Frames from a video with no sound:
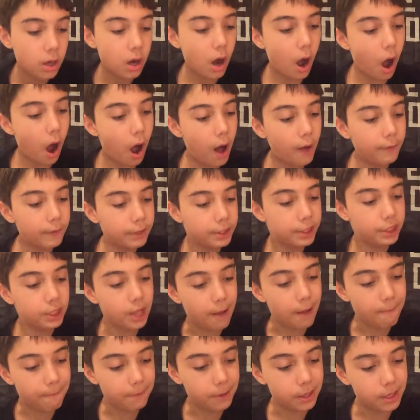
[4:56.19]
All of the
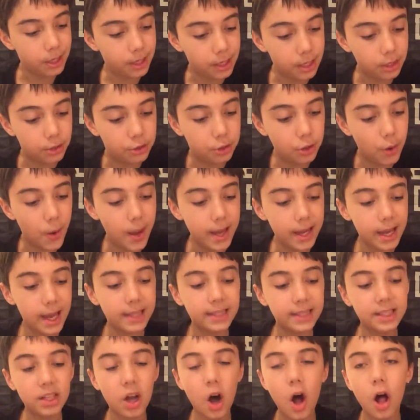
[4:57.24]
stuff he's doing,
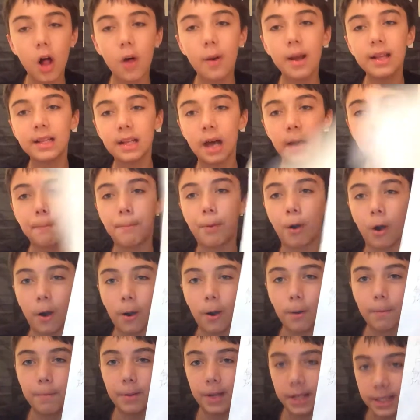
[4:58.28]
it's always on
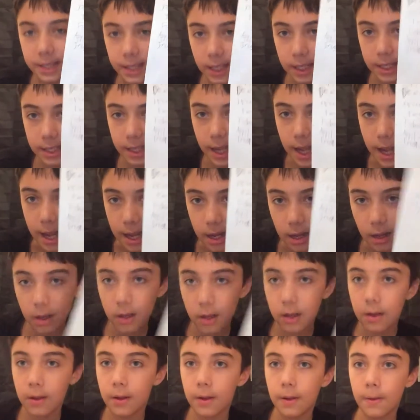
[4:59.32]
purpose. It's like,
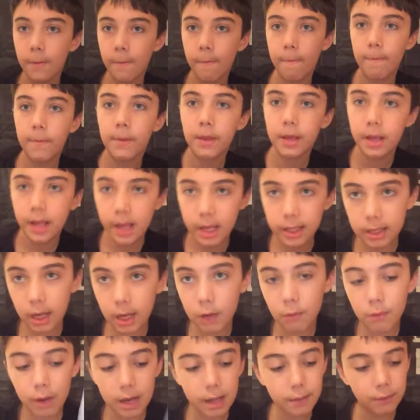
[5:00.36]
he's
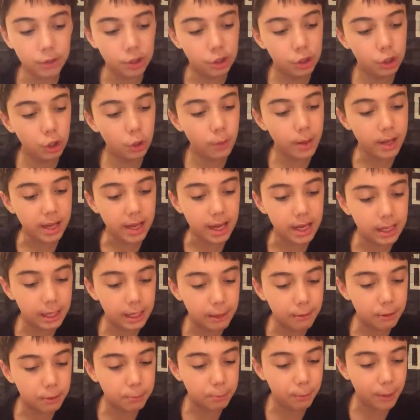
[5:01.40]
like, when he was doing it,
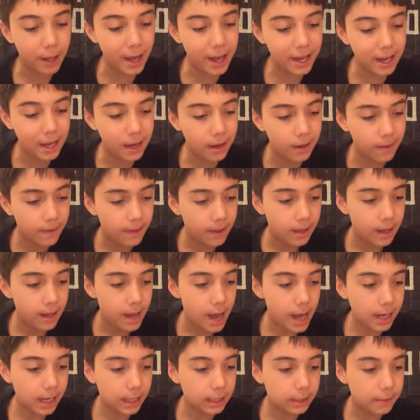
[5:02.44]
he was playing
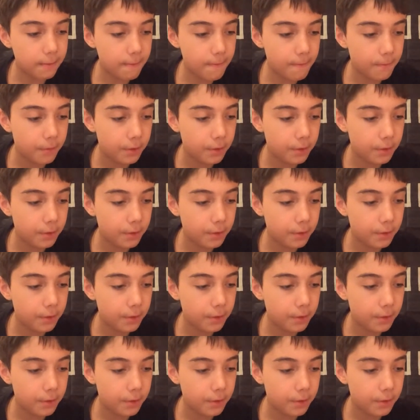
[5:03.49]
against